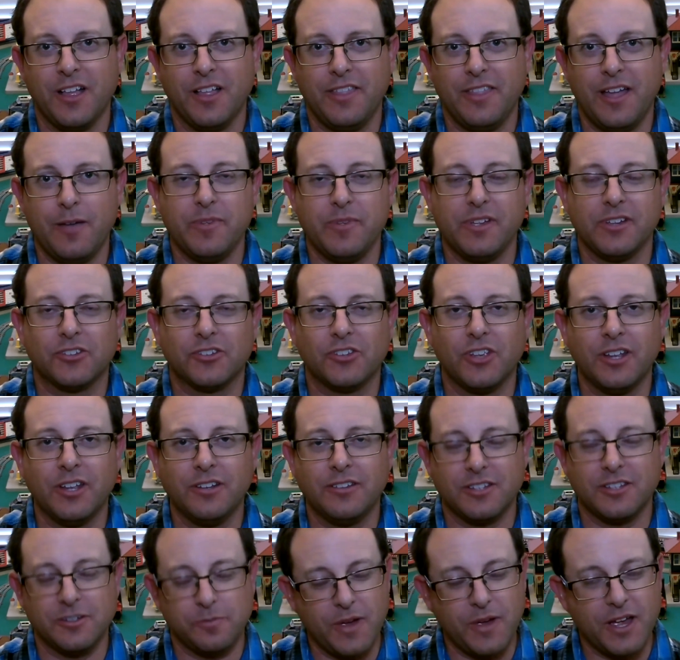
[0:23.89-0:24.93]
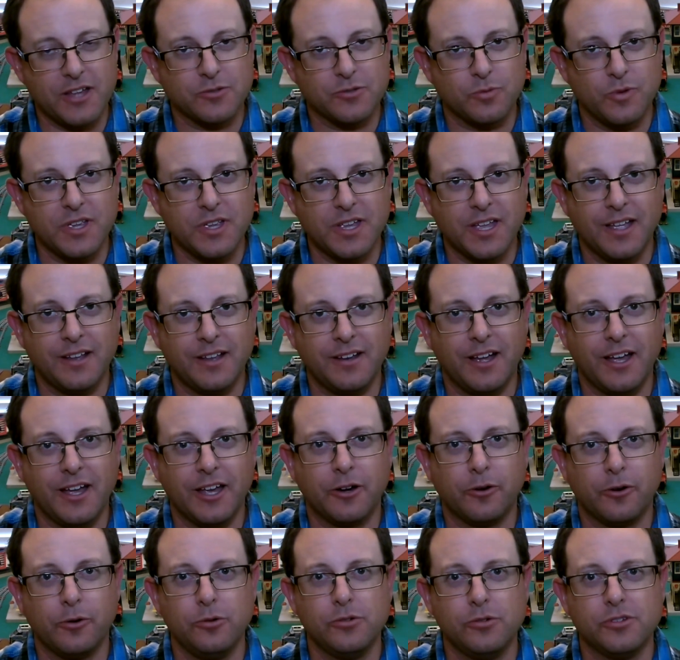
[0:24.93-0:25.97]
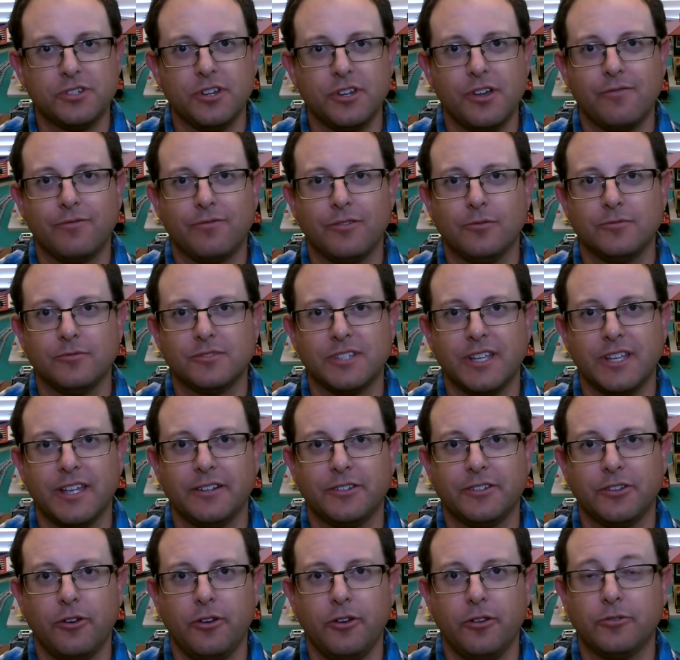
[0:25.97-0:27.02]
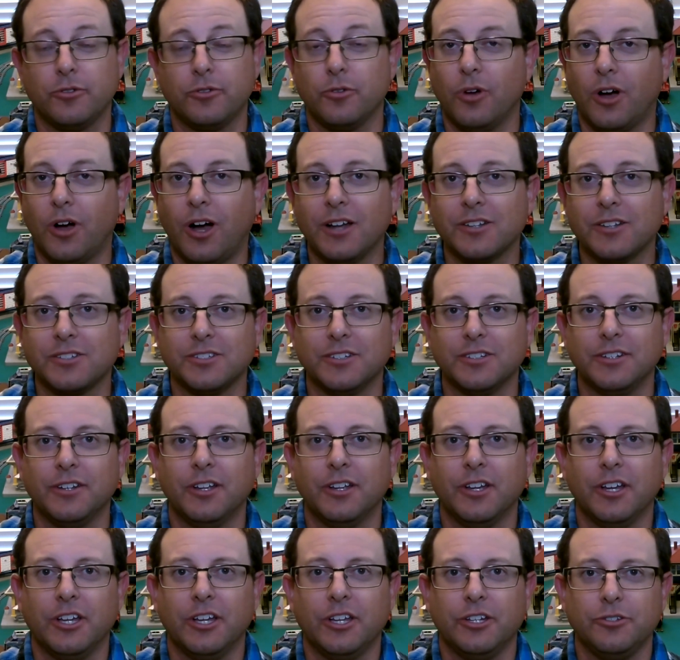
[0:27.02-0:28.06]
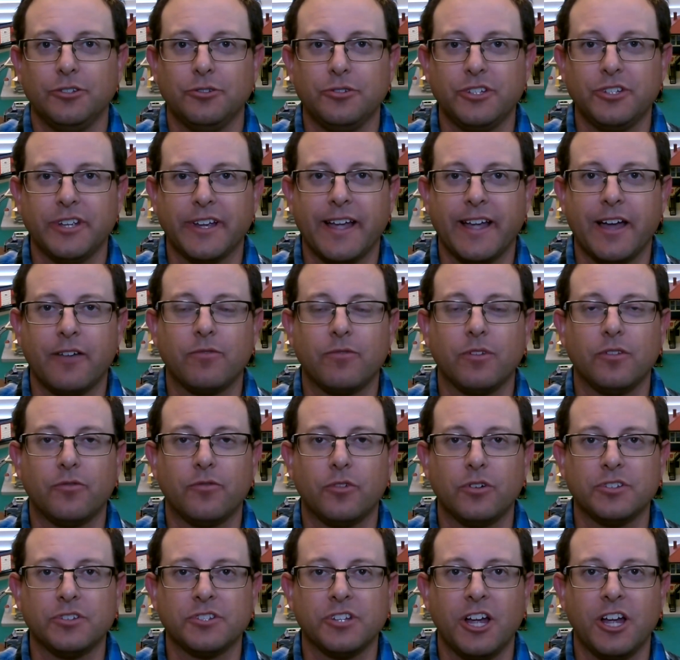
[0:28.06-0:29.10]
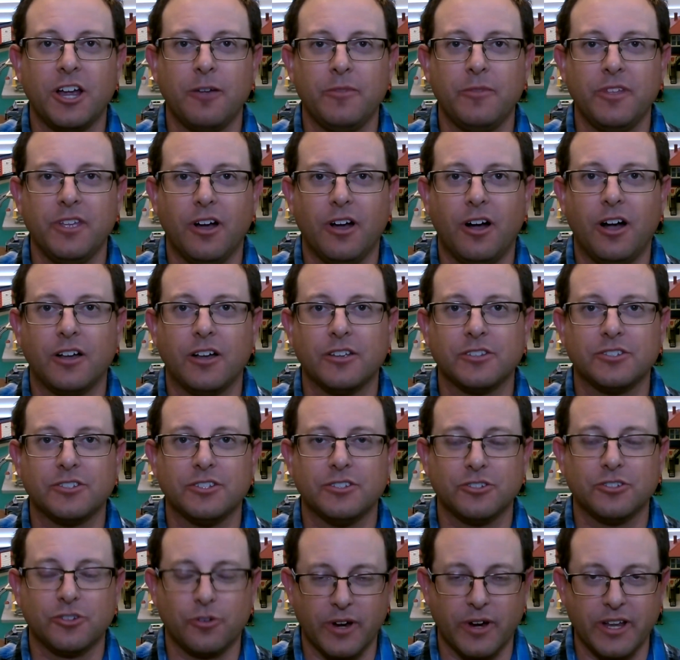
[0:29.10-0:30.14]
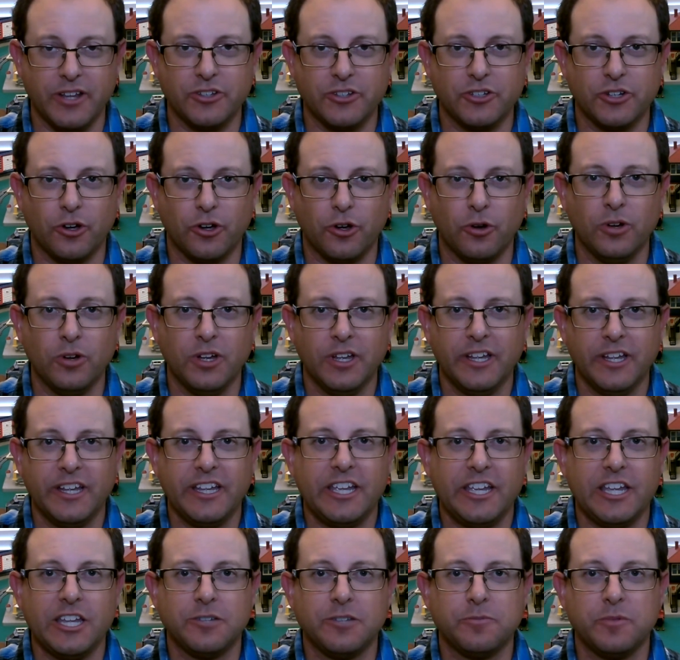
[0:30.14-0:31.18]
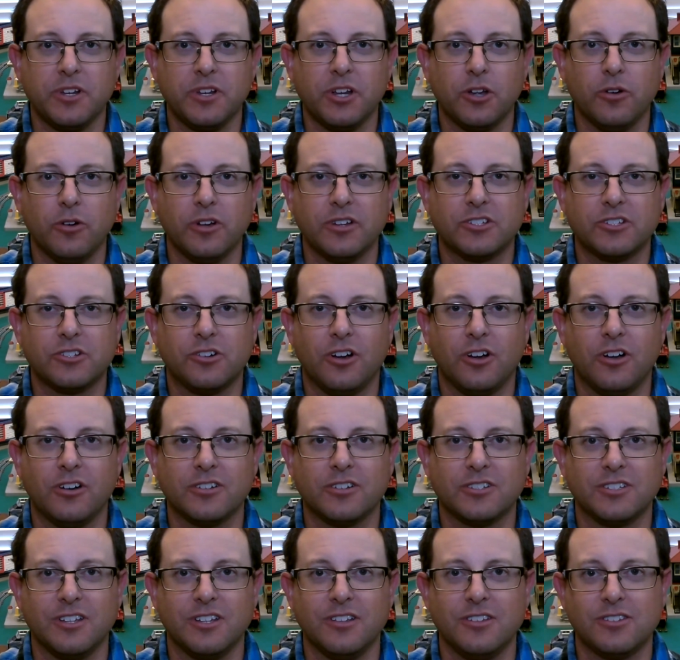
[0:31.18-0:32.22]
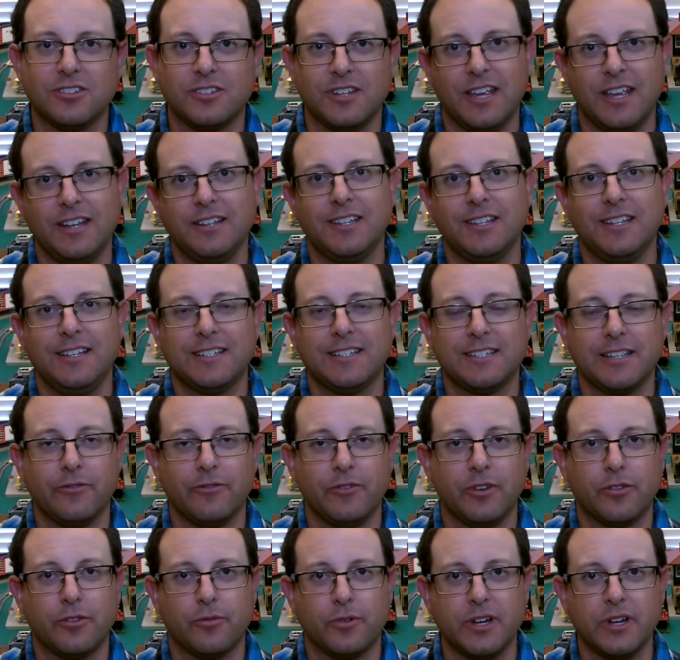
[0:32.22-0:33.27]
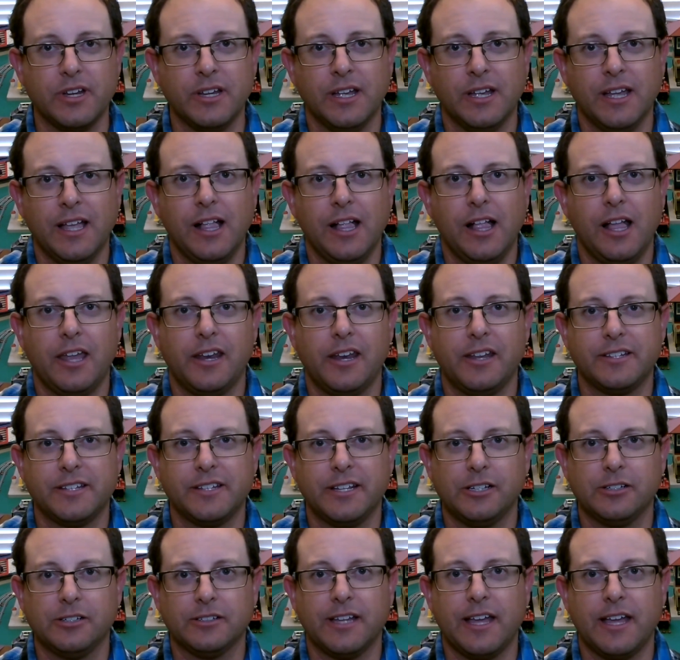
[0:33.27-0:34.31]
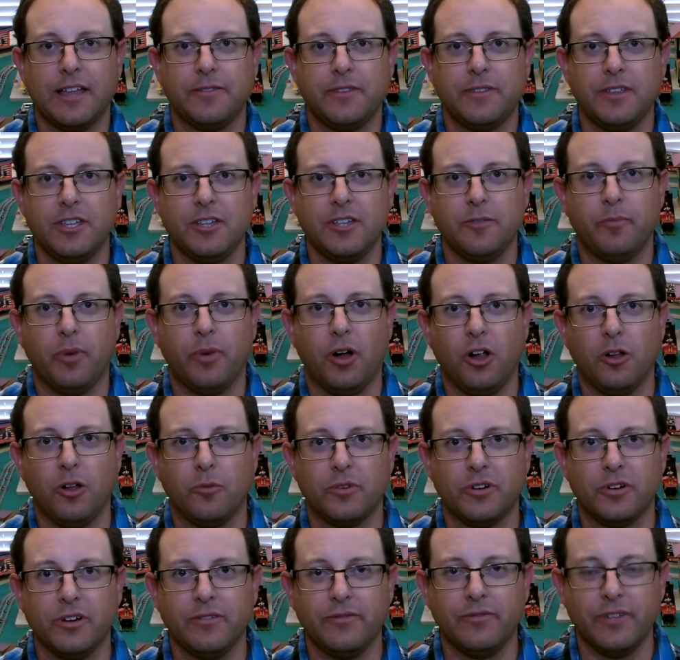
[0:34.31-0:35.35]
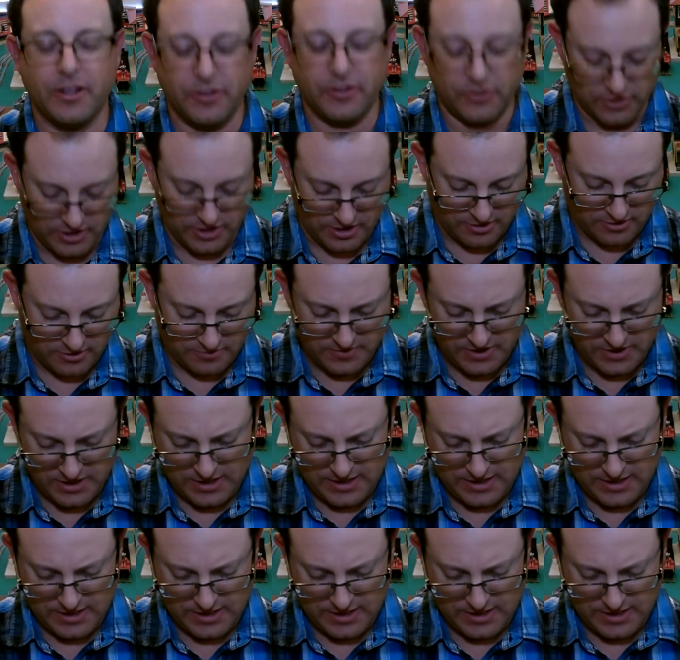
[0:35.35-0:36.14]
That being said, this past weekend I cruised up from San Antonio to Austin to check out for the first time the Austin Train Show. It's been going strong since 1973 and is held at the Palmer Event Center.